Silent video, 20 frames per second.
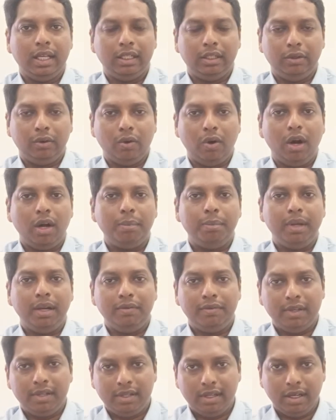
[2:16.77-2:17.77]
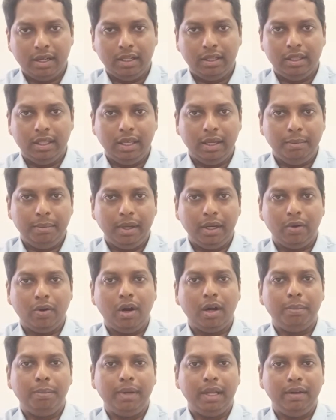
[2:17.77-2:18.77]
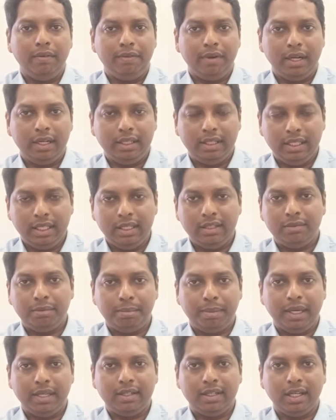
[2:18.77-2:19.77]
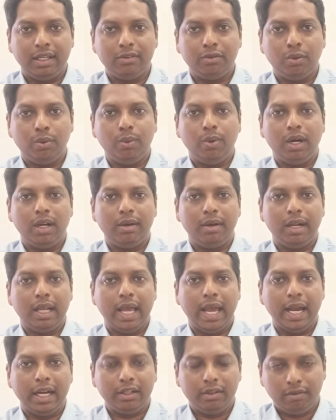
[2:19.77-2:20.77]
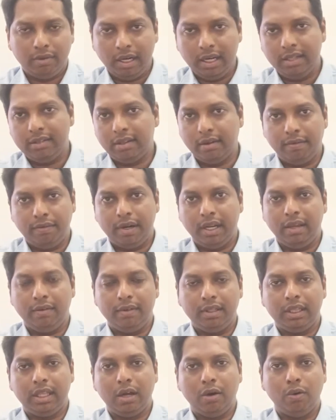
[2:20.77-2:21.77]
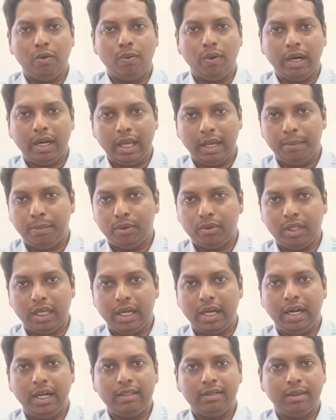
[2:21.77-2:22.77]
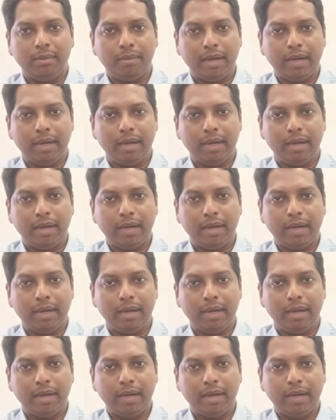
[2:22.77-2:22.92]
not benefit these patients who are actually suffering with the overt hypothyroidism,